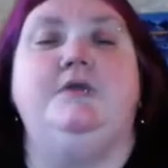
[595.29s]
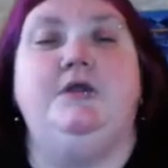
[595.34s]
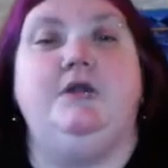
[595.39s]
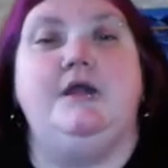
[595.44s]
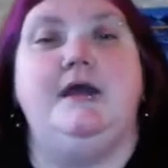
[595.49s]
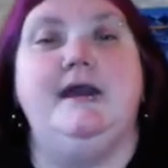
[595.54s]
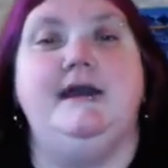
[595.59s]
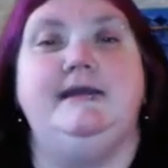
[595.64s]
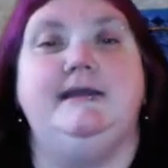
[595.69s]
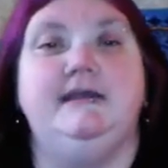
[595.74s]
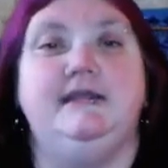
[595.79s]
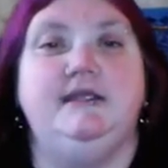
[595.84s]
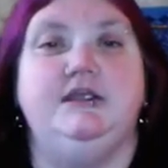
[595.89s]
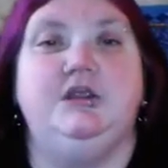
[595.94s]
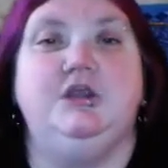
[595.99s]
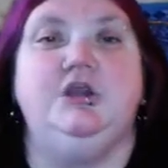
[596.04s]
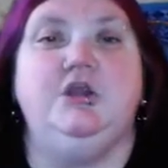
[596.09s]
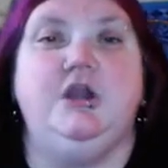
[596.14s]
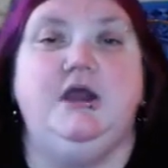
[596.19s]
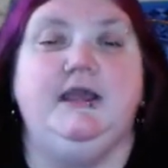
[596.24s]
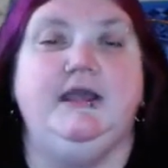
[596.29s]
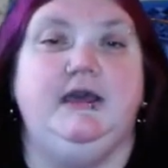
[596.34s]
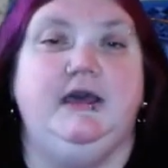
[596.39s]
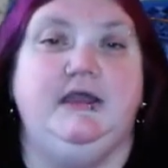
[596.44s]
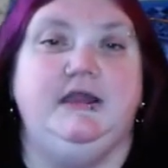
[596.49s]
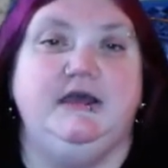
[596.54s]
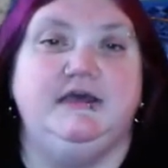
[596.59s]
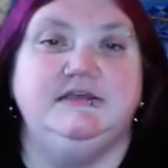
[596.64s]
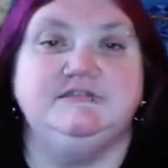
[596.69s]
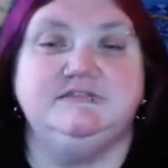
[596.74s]
we're out of here. I
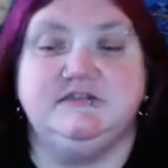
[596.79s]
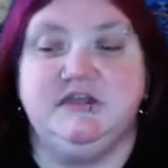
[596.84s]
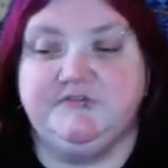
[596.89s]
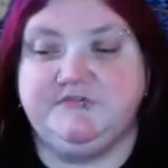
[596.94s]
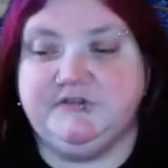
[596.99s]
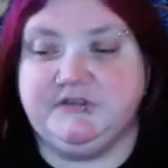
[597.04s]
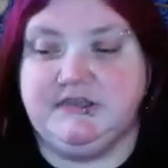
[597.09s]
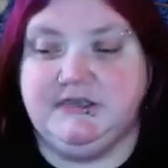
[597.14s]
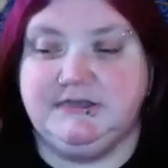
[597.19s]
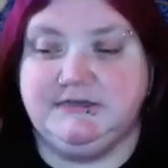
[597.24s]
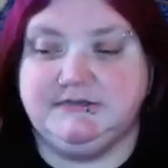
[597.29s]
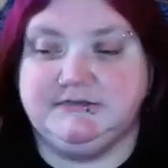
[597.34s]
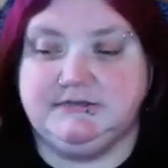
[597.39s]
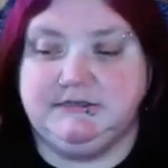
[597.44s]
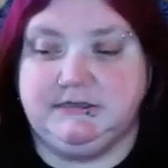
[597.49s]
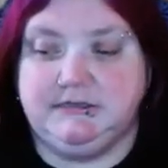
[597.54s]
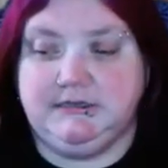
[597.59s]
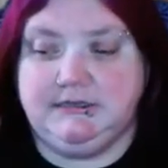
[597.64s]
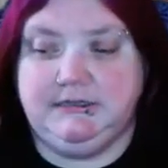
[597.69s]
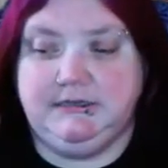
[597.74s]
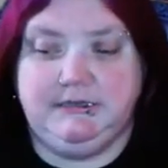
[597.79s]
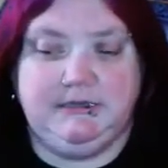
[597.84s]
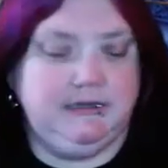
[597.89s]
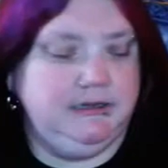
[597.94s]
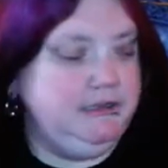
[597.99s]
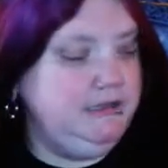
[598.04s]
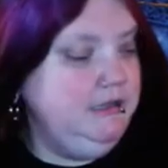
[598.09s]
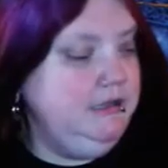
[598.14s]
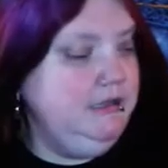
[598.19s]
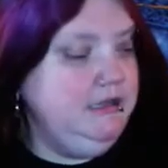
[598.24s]
got a lot of stuff to get done.
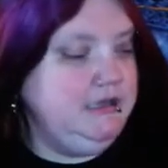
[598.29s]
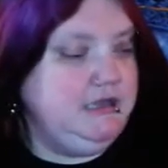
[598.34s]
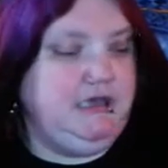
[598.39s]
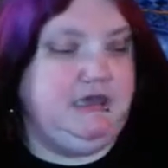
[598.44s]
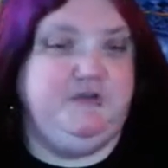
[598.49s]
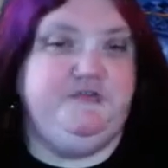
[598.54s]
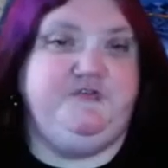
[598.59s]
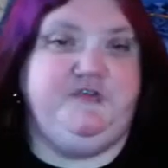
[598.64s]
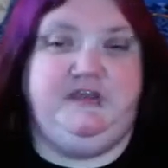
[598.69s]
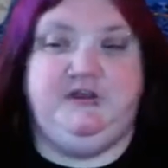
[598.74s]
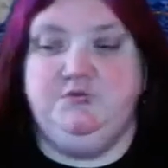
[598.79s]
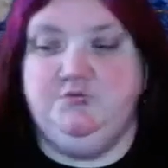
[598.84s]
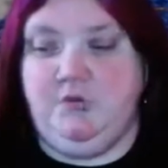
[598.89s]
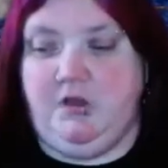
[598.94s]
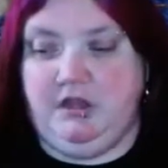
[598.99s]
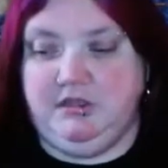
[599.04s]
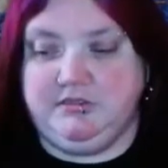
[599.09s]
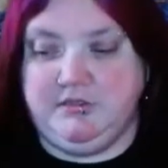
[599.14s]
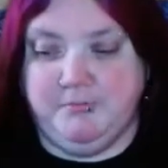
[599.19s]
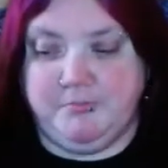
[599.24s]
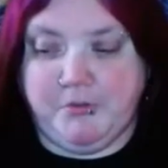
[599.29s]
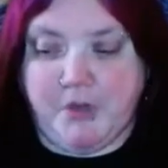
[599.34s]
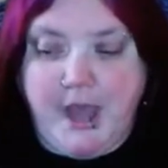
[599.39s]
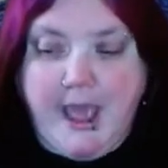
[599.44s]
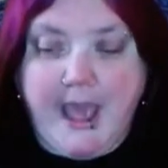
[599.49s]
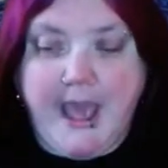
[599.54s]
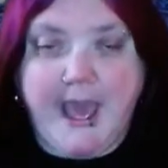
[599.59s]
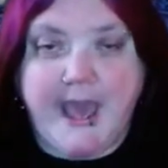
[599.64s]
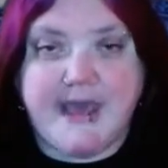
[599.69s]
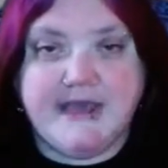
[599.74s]
Gotta feed and walk the
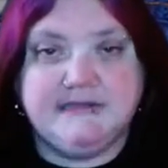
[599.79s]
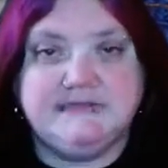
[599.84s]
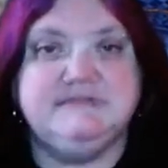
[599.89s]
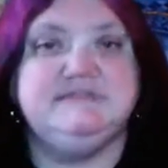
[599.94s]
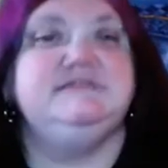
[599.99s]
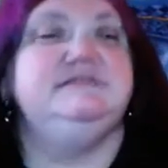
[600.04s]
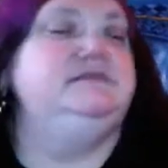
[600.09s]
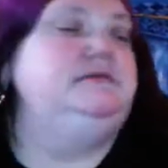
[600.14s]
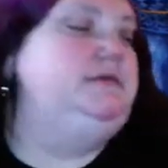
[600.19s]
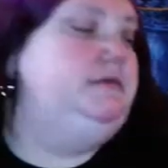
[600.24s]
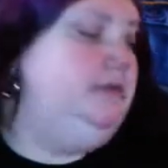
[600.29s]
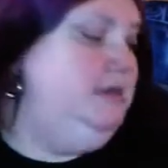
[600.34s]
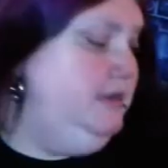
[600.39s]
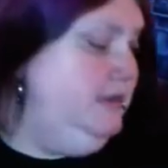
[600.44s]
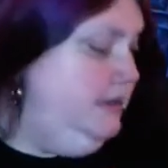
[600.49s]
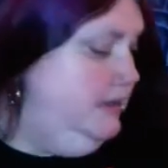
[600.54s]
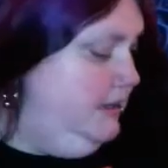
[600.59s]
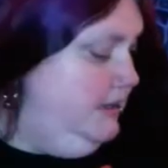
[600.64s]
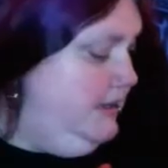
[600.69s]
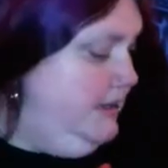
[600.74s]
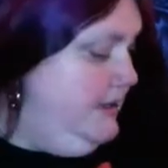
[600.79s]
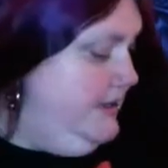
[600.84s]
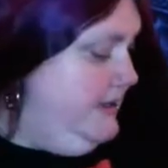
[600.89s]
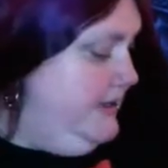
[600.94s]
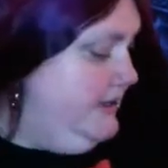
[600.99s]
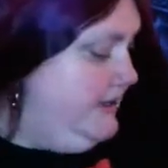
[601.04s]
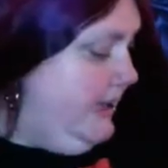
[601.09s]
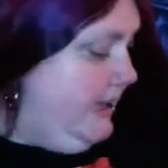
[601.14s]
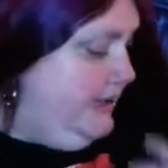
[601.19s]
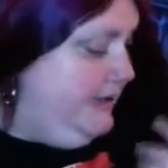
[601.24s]
brats.
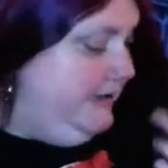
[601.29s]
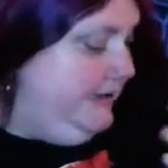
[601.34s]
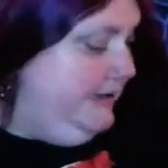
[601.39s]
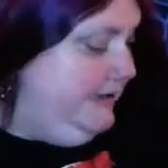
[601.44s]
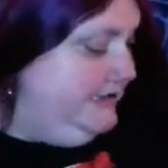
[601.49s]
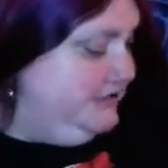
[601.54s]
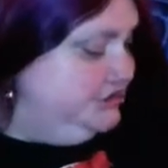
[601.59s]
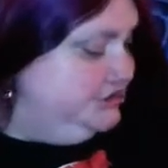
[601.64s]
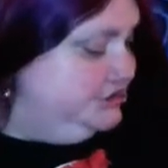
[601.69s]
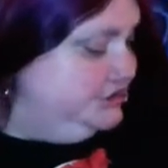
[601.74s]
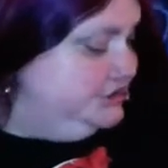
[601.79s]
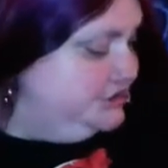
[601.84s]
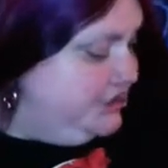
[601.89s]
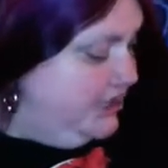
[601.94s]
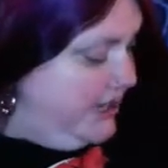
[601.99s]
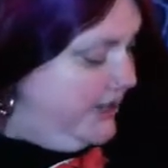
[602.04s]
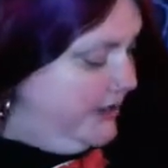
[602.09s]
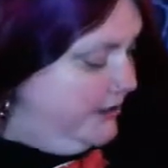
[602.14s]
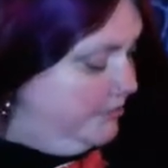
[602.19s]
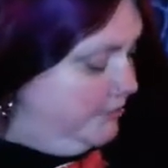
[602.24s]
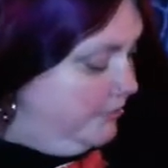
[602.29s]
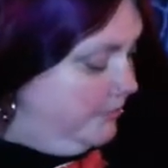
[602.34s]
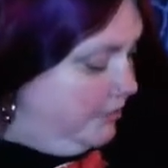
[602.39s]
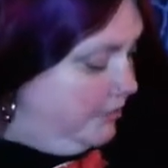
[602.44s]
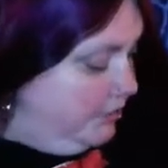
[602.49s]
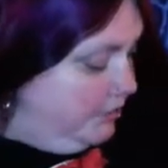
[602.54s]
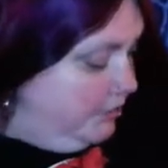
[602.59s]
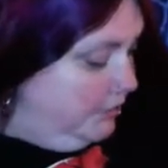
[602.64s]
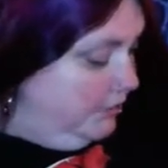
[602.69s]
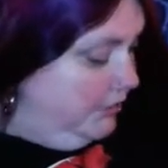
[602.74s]
Gotta get
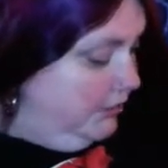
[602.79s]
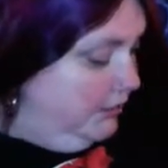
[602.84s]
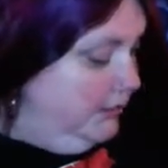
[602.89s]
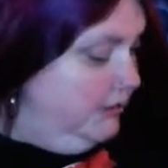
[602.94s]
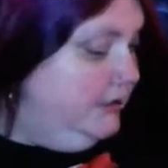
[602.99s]
shower.